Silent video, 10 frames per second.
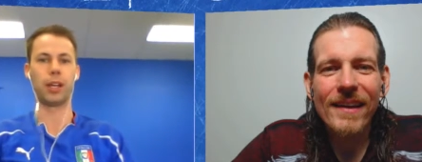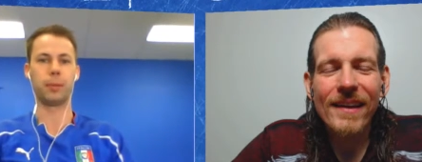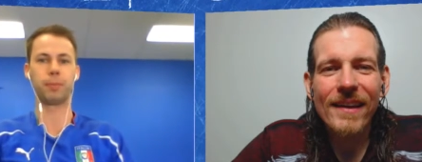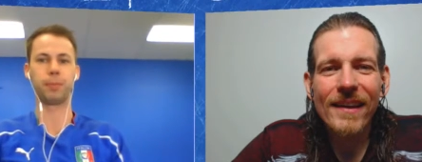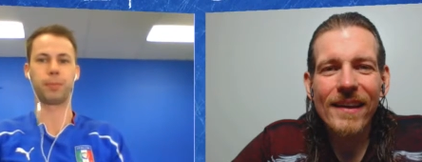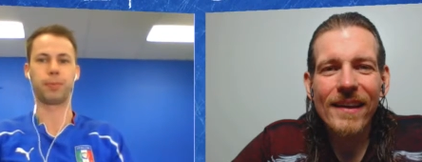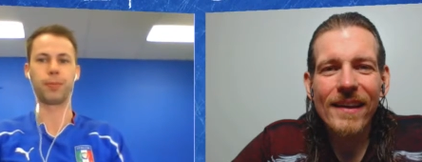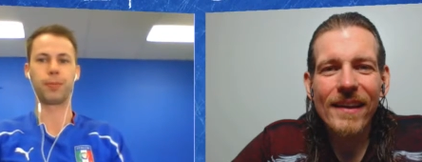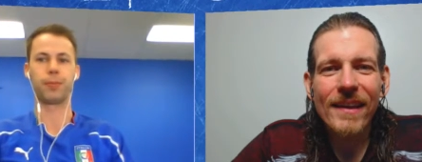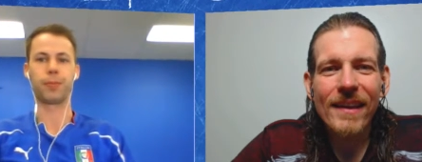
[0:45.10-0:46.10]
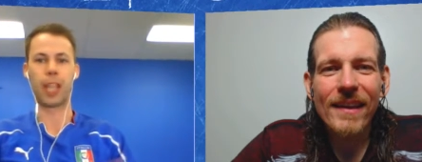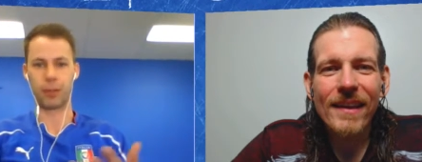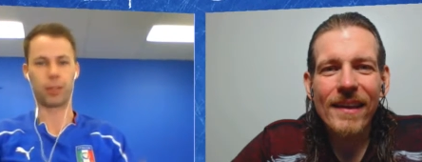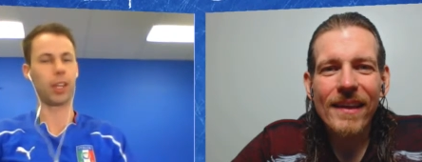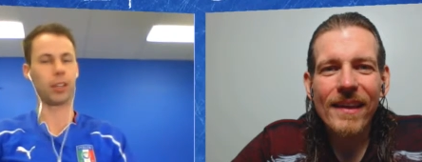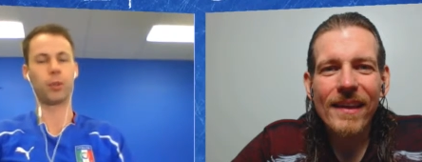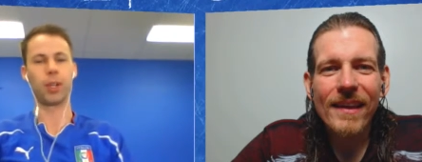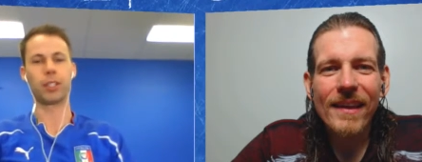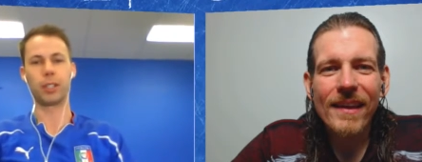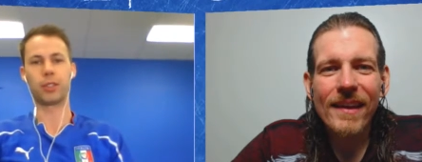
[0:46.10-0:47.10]
Speaker 1: um, after that
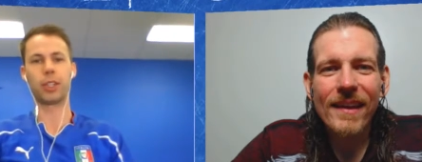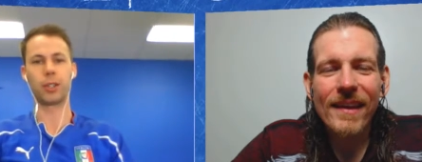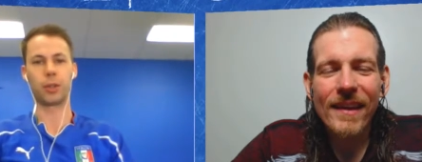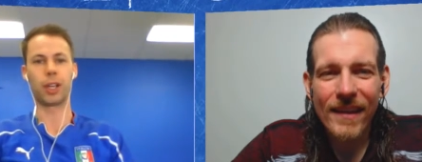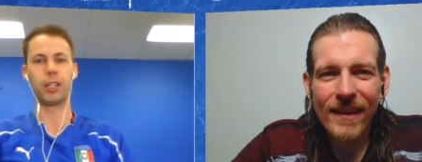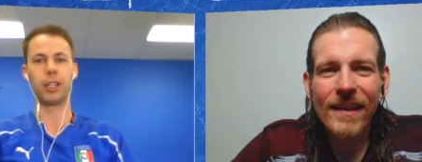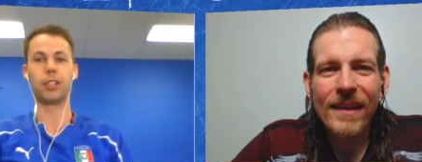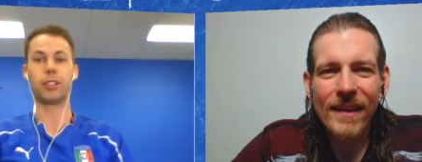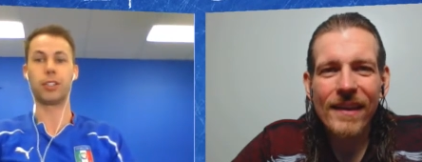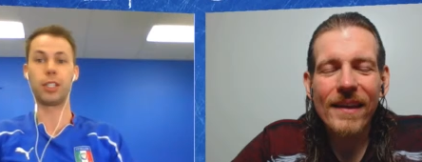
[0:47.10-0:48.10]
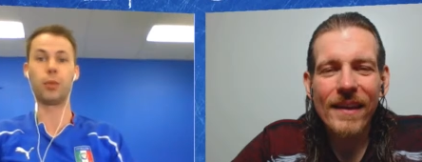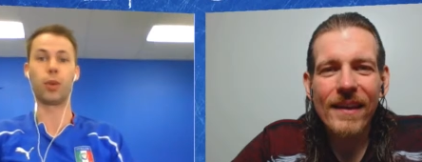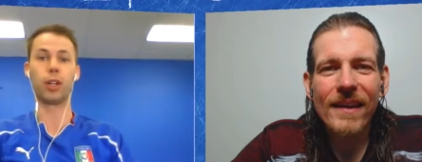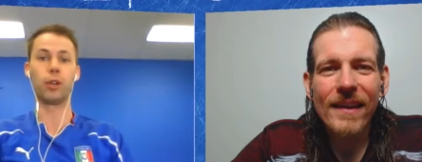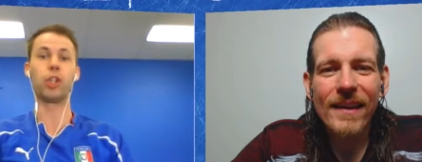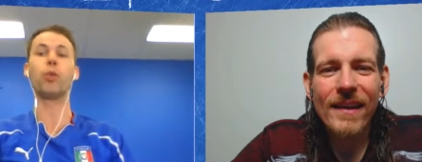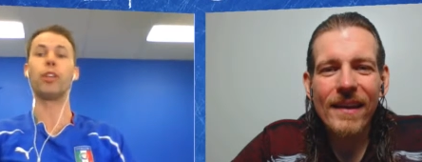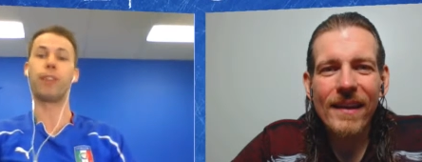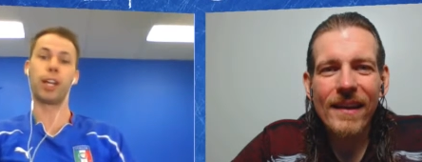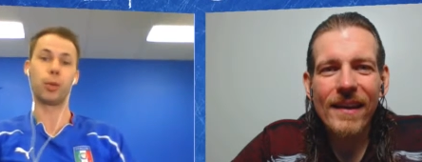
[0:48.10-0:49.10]
third race, I was like, okay, I need to see what I need to
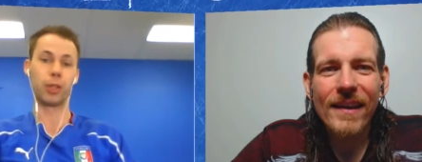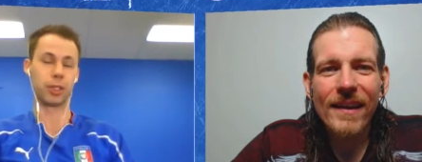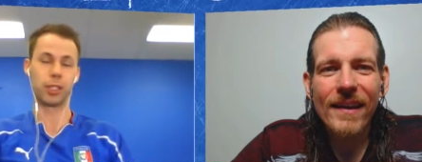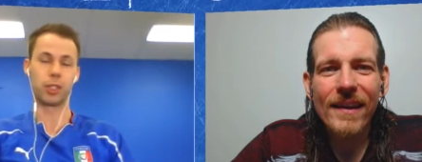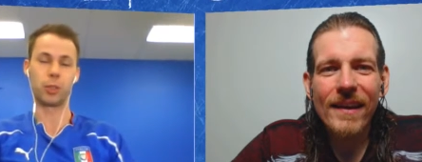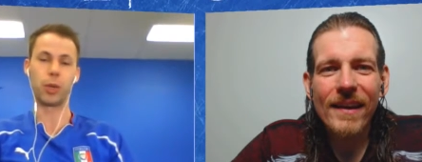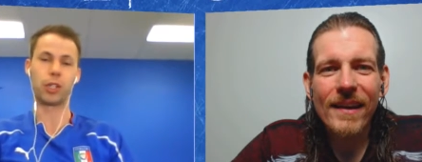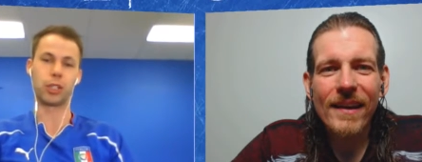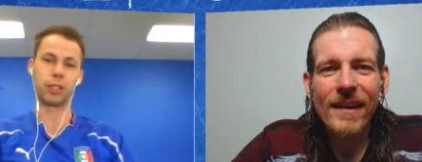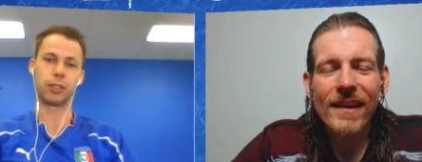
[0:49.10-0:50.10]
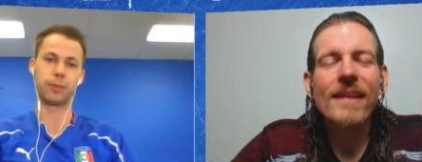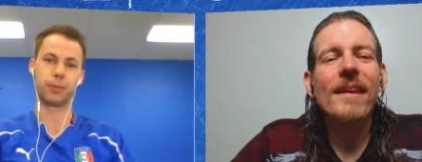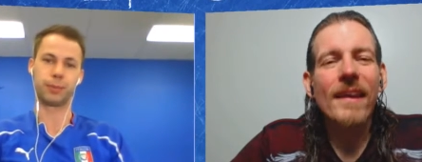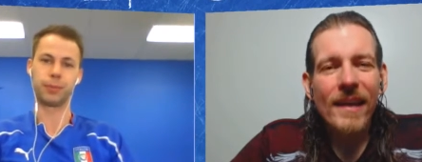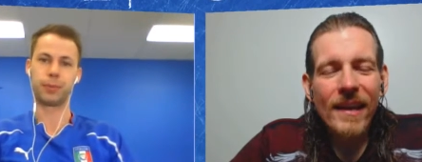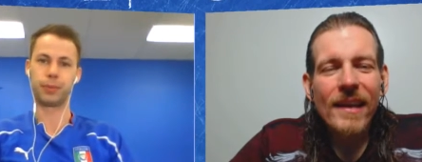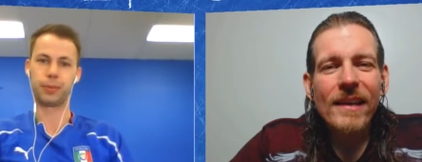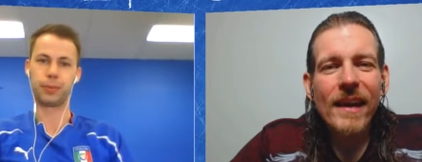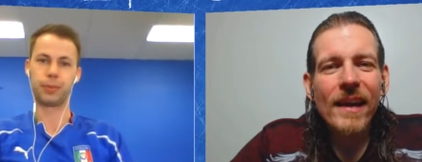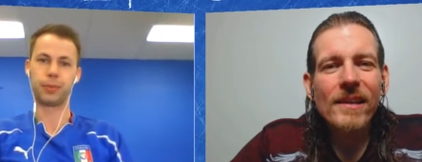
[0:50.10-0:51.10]
reevaluate the situation.
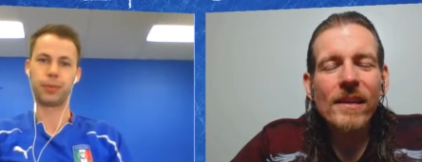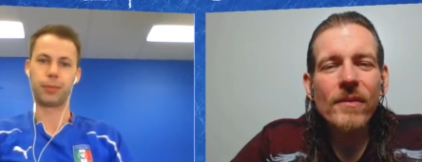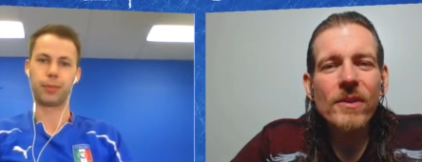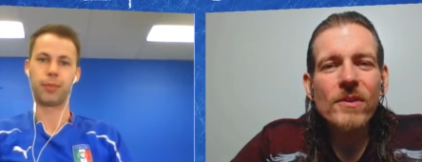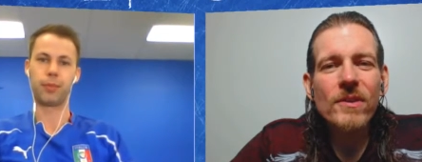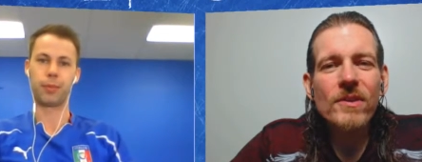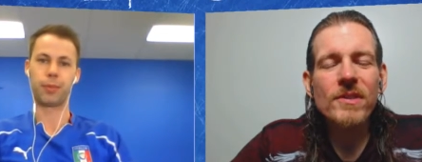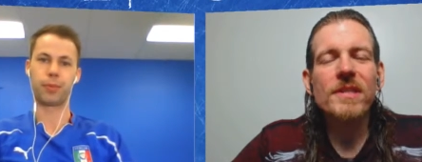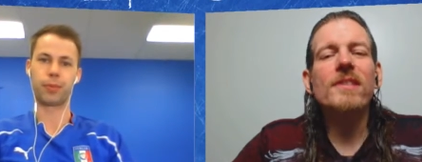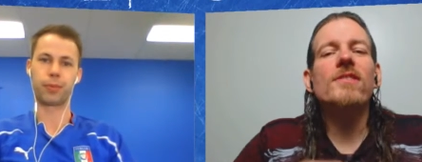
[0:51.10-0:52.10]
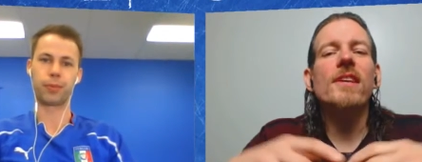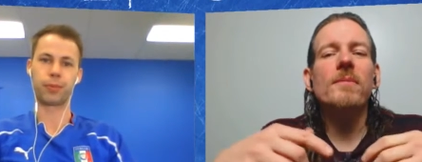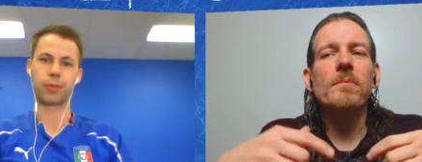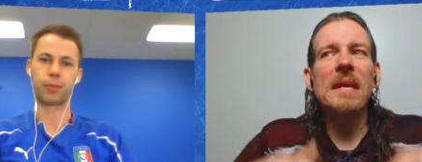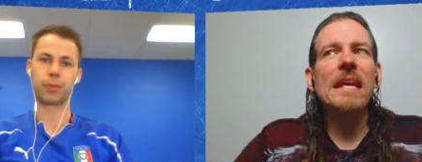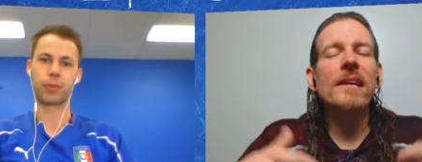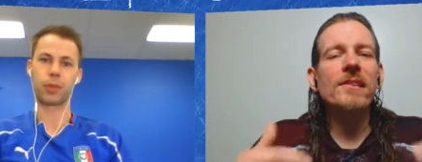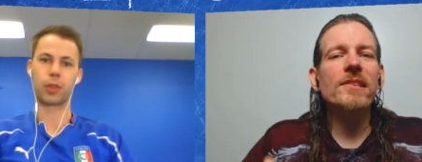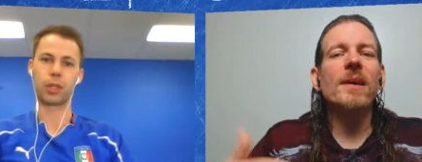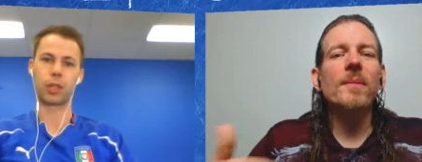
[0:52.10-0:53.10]
Speaker 2: Yeah, and I love it. You, you, you say being a
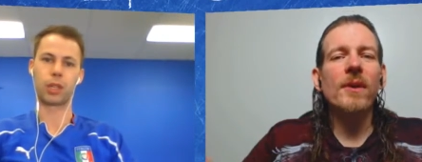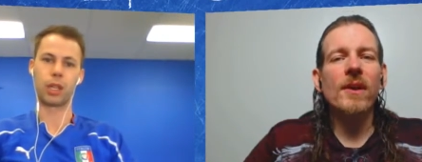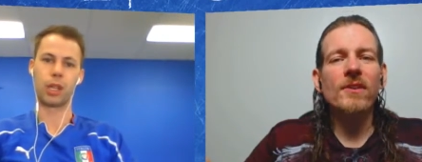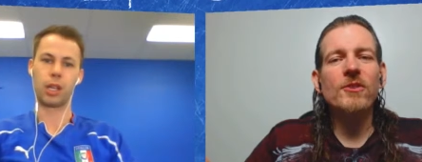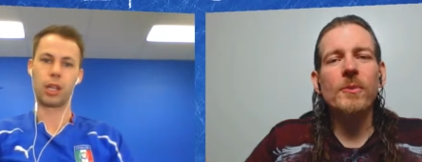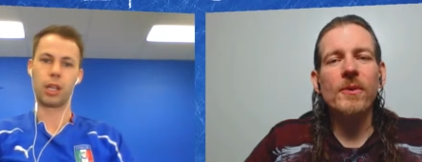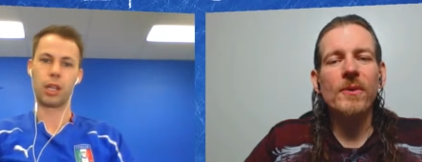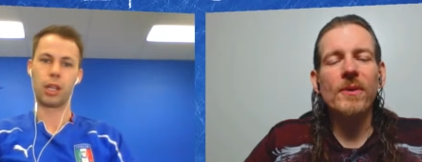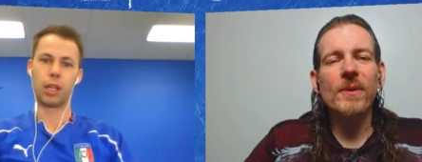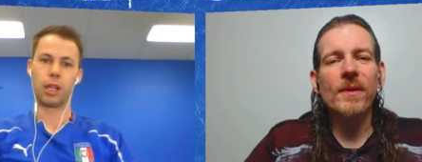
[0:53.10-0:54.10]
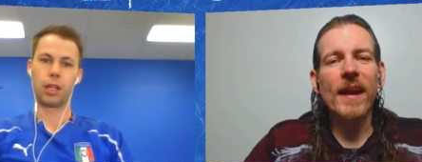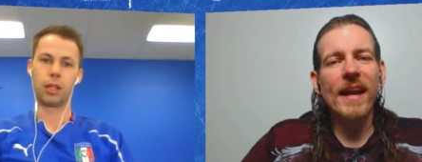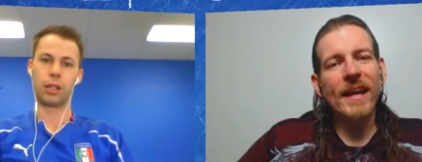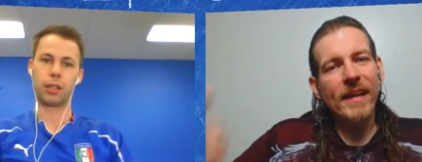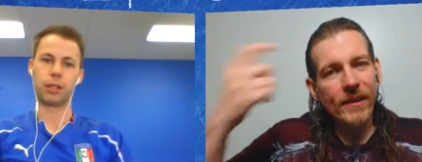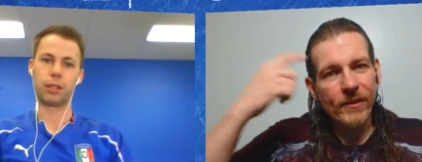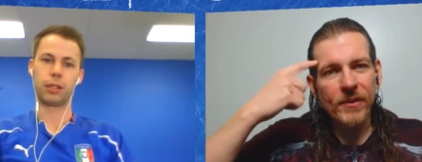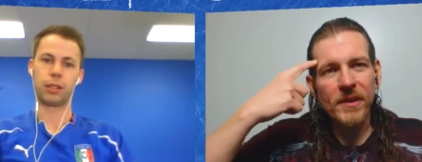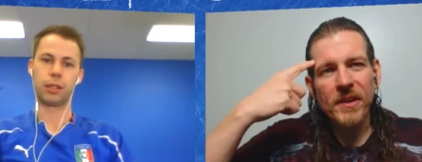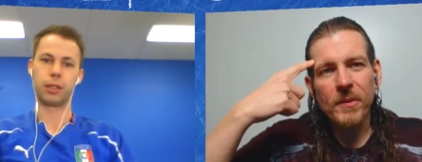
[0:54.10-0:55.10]
stubborn entrepreneur, and I hear
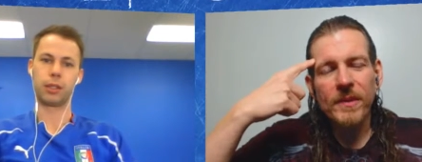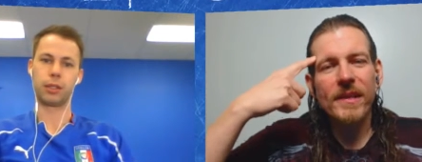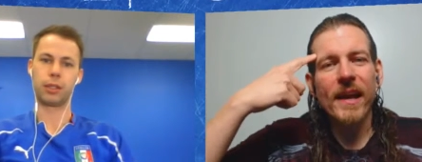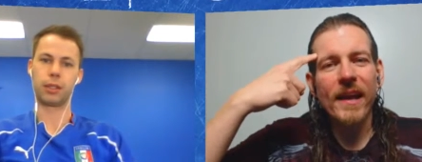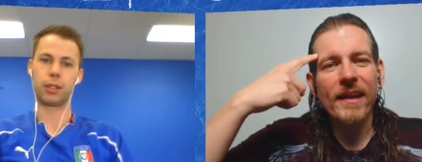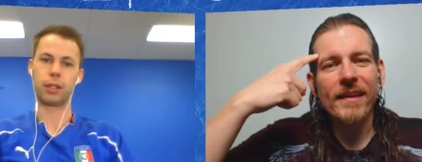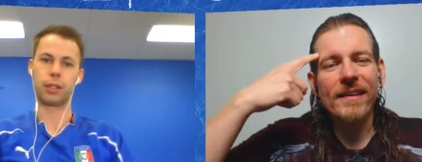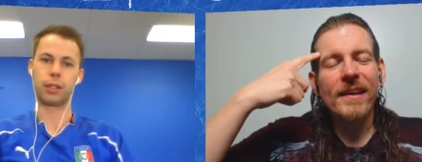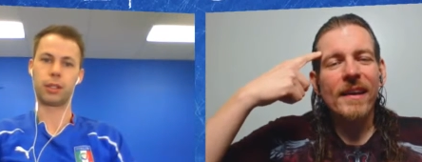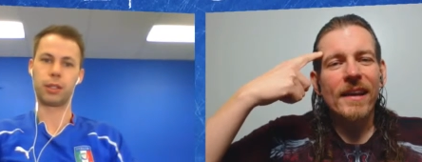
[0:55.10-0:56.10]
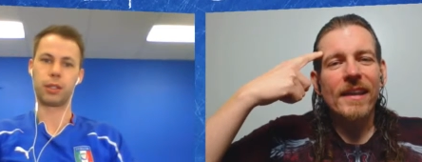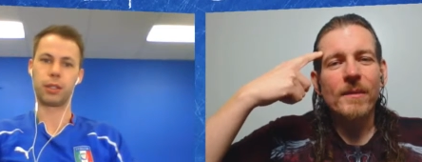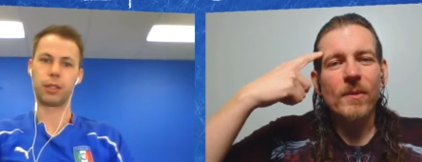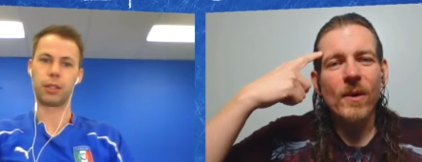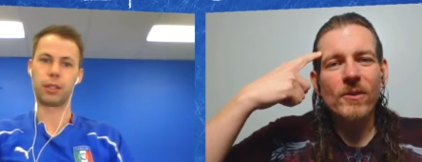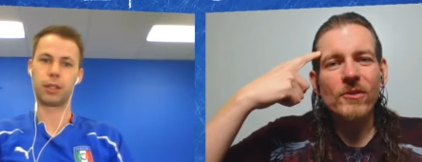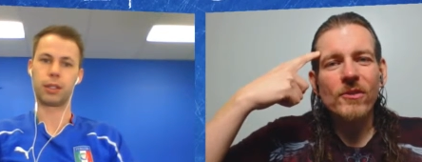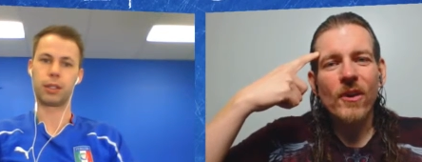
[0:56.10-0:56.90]
thinking with the head, and then we're also